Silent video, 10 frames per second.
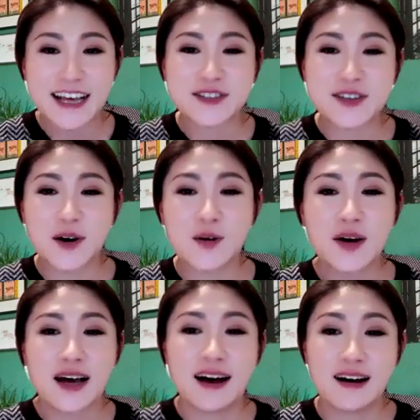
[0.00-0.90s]
So,
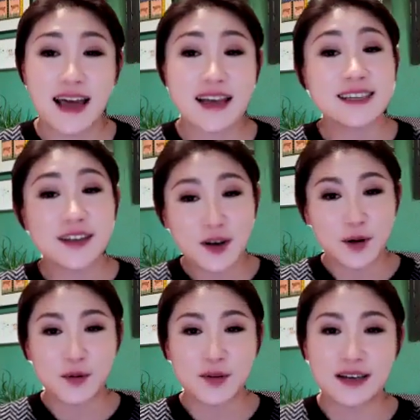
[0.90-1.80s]
as I
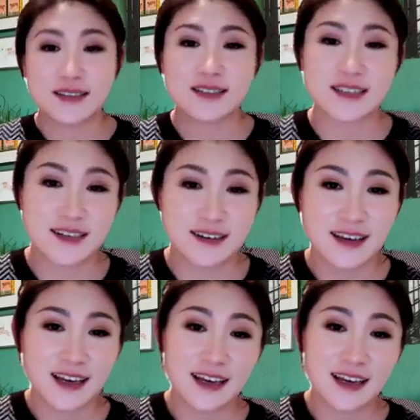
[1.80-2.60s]
know that